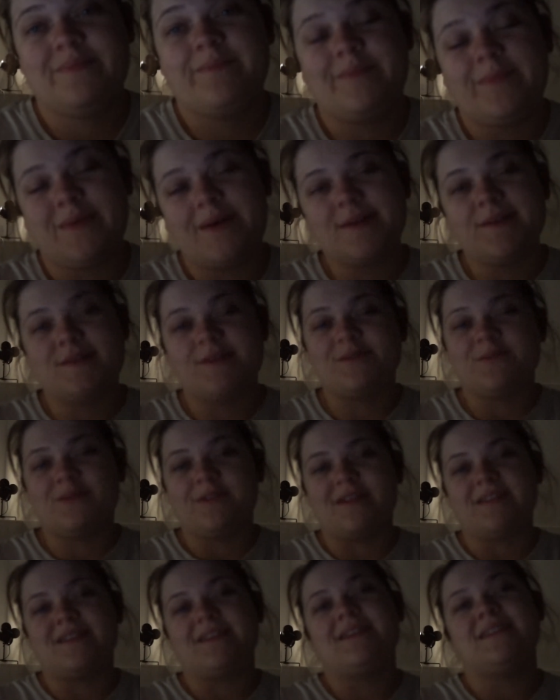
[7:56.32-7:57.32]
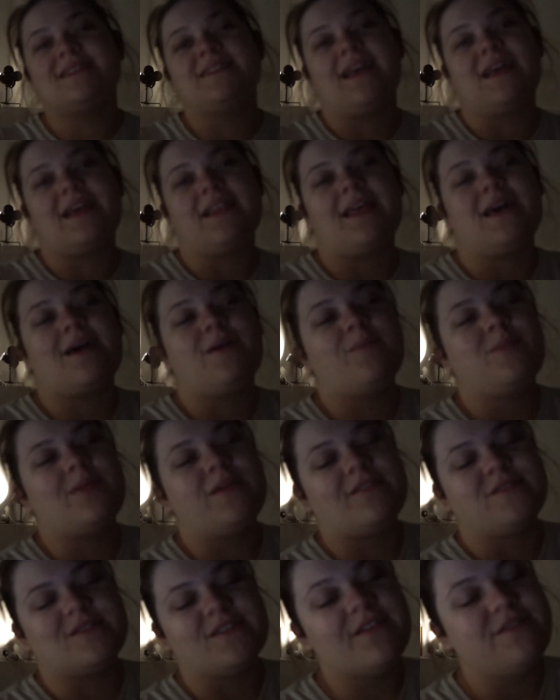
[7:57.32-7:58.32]
But I just wanted to say that
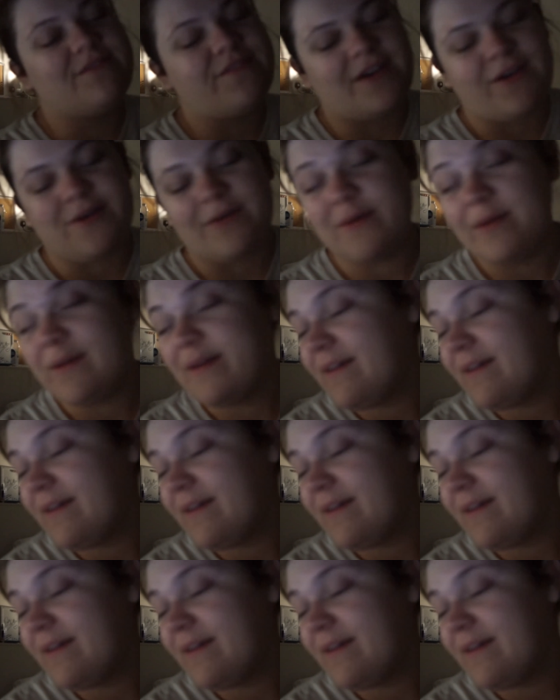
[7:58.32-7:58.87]
because I felt